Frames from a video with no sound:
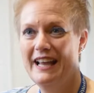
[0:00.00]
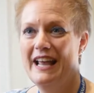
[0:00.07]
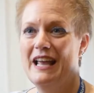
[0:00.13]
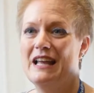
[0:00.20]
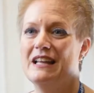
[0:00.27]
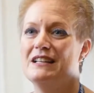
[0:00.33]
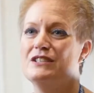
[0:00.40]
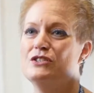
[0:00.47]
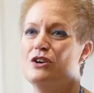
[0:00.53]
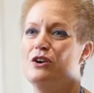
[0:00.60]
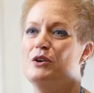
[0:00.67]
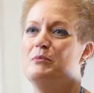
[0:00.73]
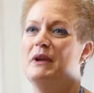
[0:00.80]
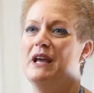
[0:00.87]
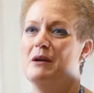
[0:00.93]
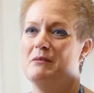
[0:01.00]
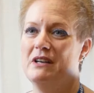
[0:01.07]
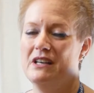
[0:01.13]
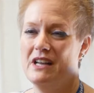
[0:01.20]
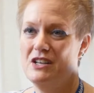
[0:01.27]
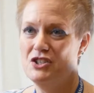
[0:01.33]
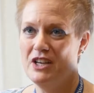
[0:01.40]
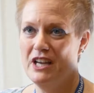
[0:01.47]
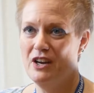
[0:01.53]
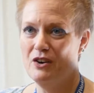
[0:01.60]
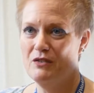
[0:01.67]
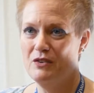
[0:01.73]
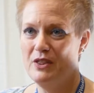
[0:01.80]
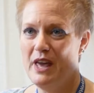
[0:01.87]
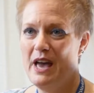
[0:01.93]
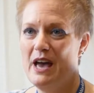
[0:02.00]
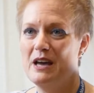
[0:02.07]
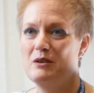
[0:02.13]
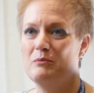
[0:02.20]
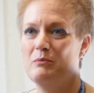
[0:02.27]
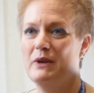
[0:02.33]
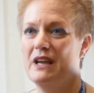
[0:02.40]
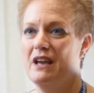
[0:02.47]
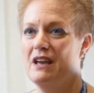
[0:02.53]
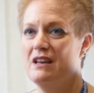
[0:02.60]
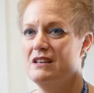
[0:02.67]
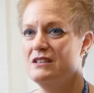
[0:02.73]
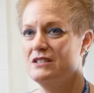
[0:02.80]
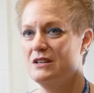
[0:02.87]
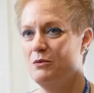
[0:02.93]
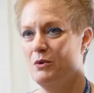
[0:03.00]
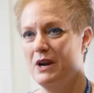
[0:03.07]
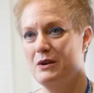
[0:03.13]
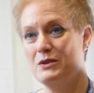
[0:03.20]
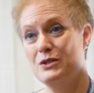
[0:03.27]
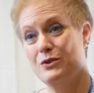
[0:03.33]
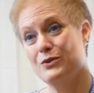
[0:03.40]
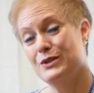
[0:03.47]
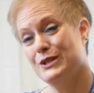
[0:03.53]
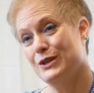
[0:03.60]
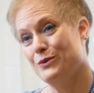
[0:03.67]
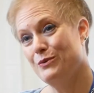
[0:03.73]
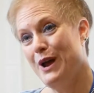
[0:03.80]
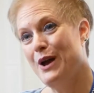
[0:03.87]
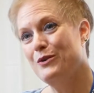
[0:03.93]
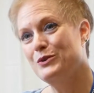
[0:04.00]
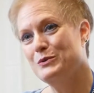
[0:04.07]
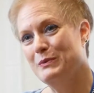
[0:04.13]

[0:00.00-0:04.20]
and started becoming an educator for that, because what I was noticing around